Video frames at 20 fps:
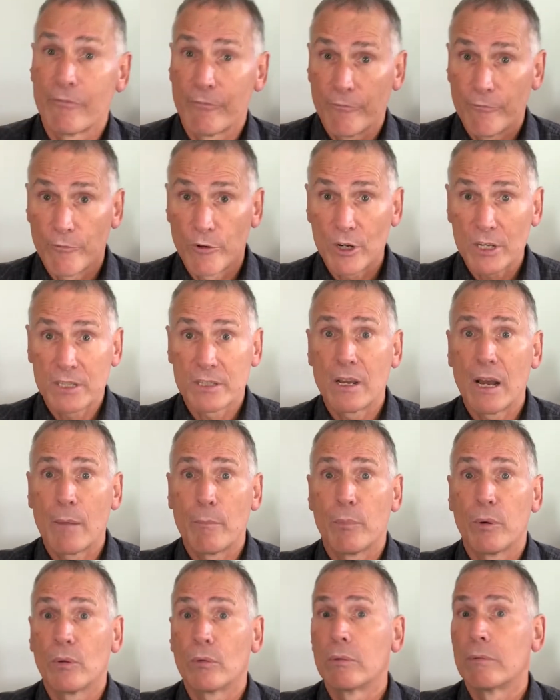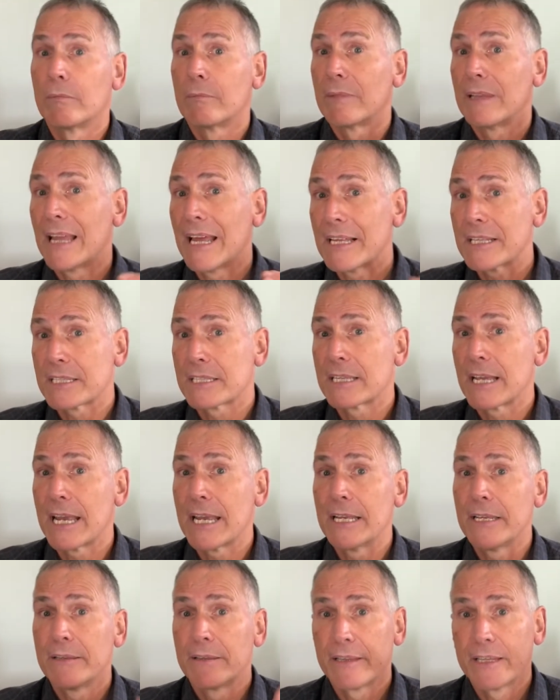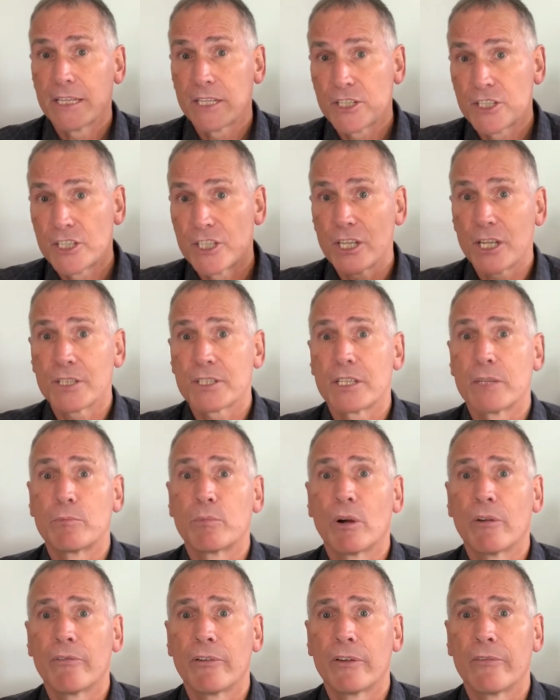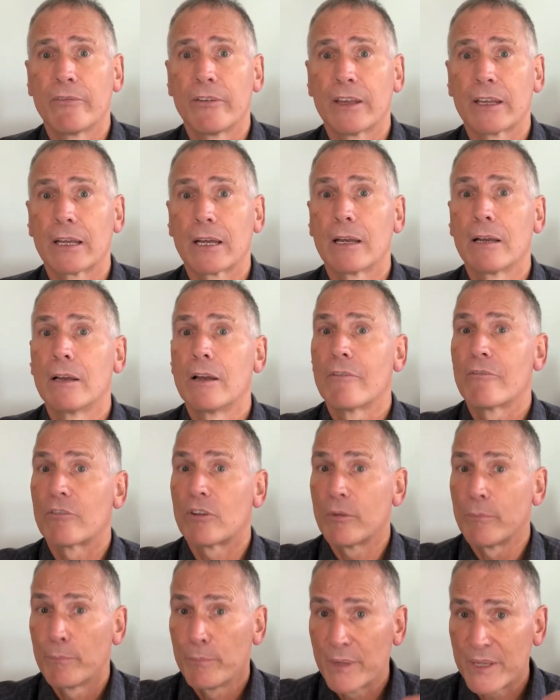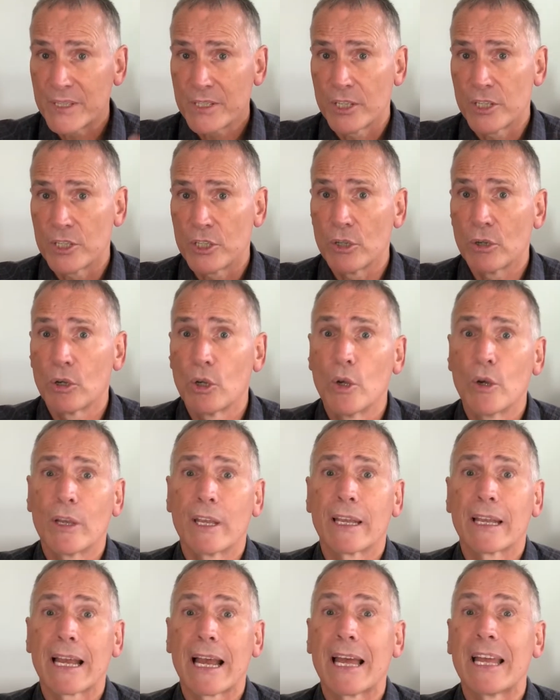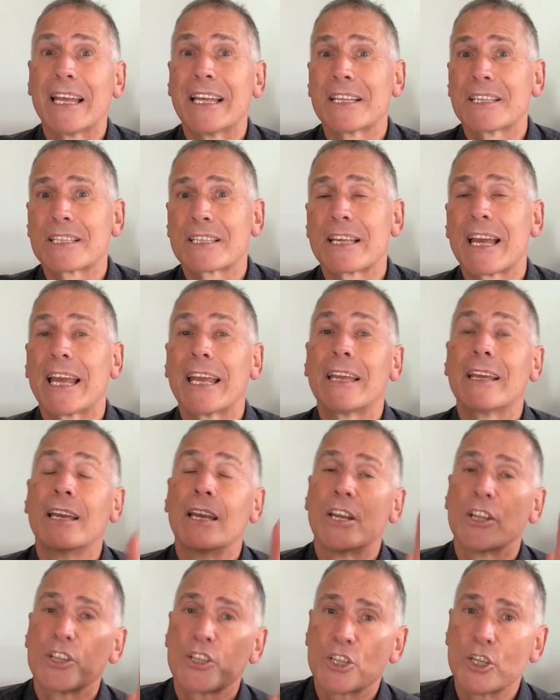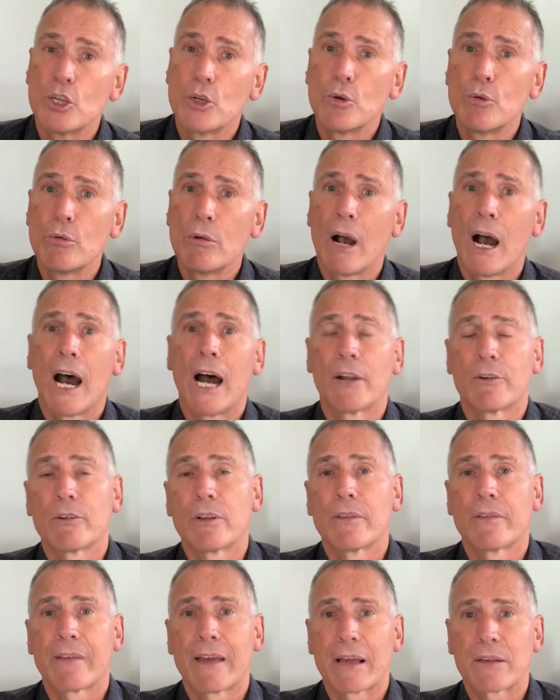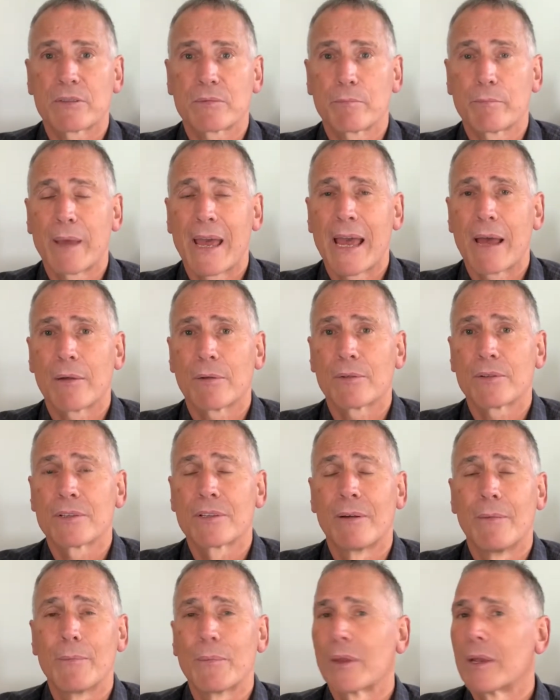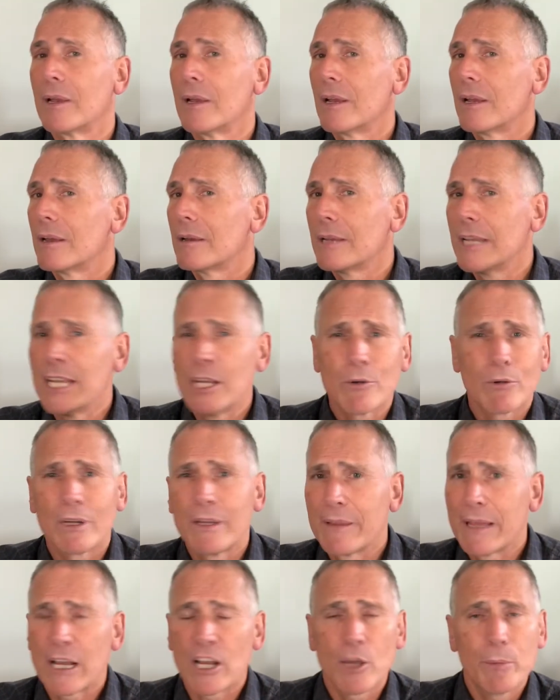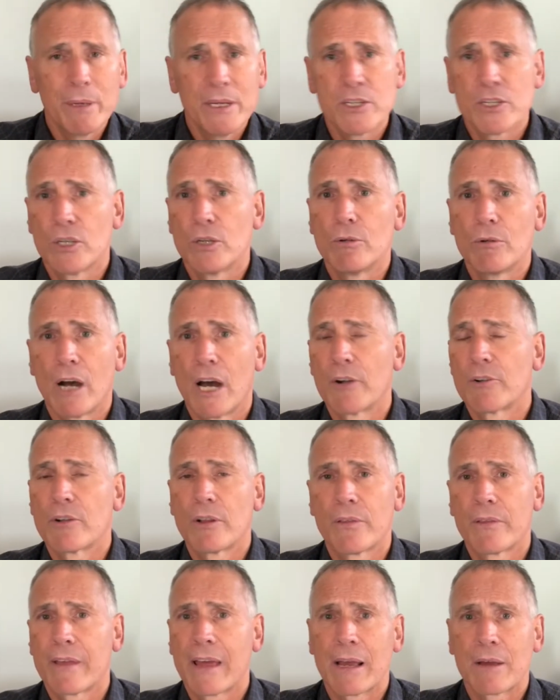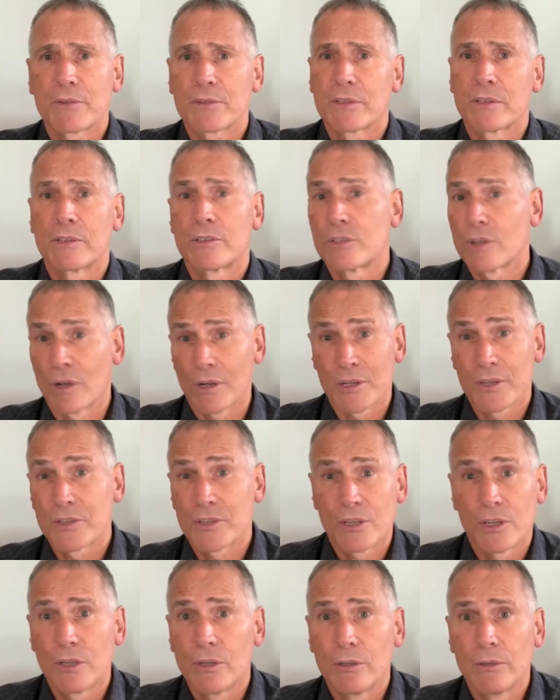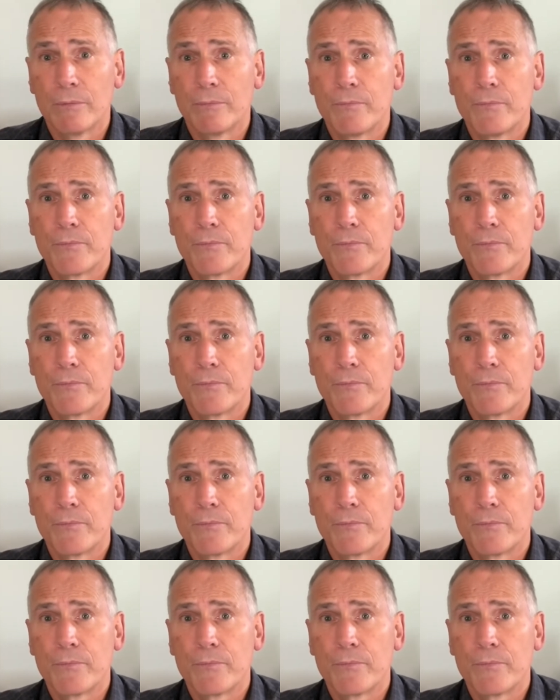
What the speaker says: For example, let's say the adjusted profit figure for a business you're looking at is, say, £200,000. Equally, that could be $200,000 too.